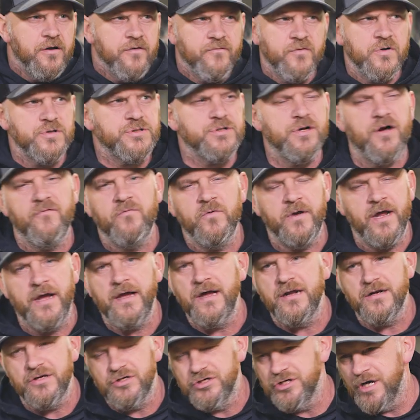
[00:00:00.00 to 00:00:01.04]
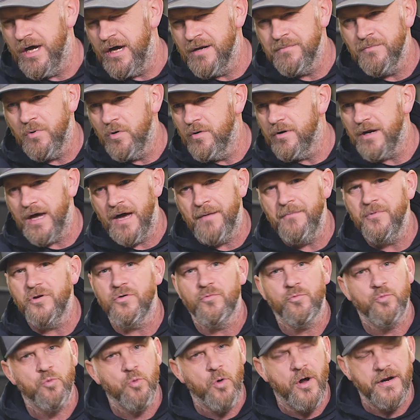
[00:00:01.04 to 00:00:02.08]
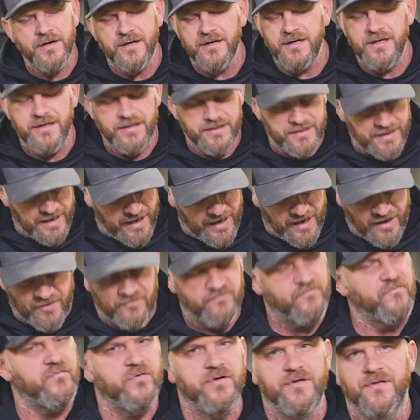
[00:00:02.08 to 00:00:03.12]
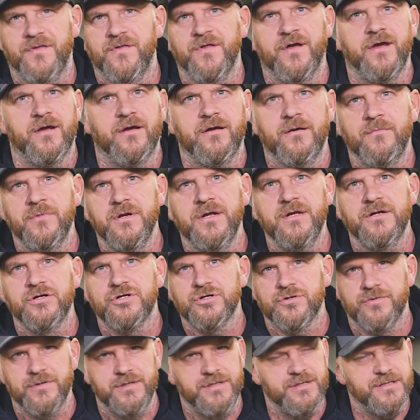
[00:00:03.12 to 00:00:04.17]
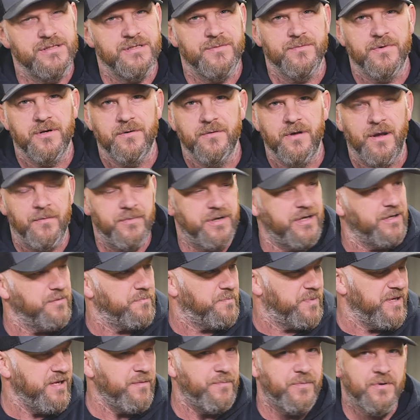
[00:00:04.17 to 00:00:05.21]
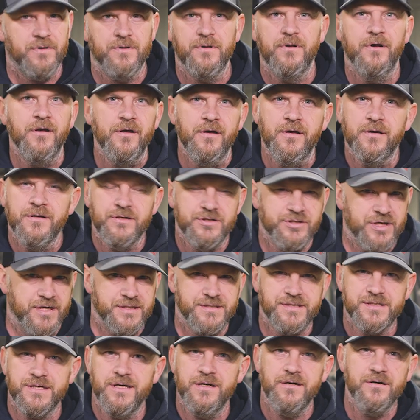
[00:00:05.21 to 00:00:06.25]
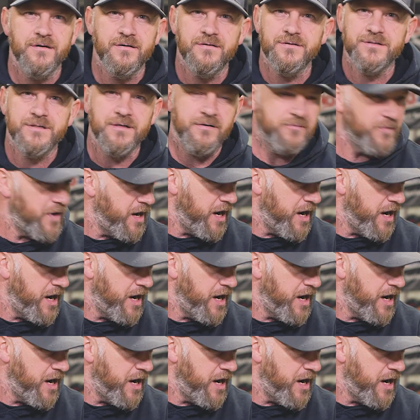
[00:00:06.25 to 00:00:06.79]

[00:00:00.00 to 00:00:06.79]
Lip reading: First off, when I got a John boat, I'm gonna run it into everything. I'm gonna hit trees, I'm gonna hit people, jet skiers, you know,